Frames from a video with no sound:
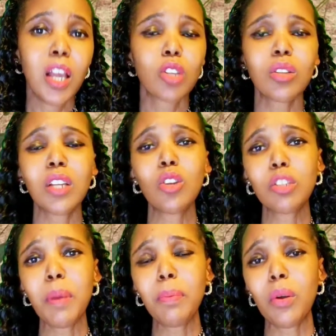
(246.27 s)
so that those
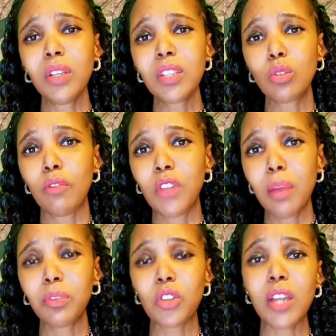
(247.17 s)
people, instead of
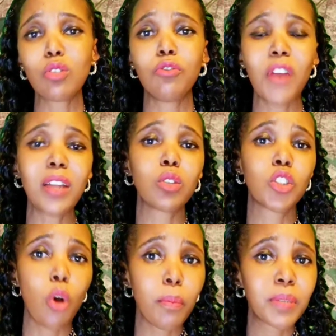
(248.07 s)
them trying to find
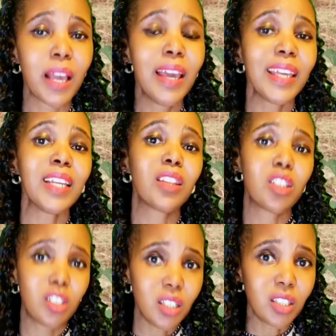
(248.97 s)
jobs in the
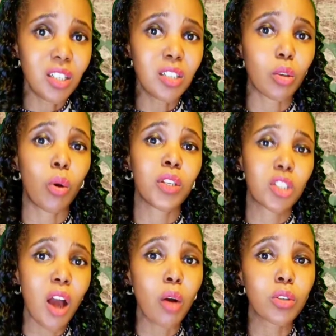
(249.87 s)
cities or in
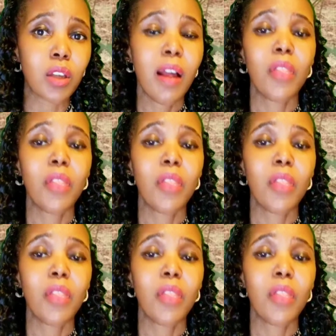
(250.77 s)
towns,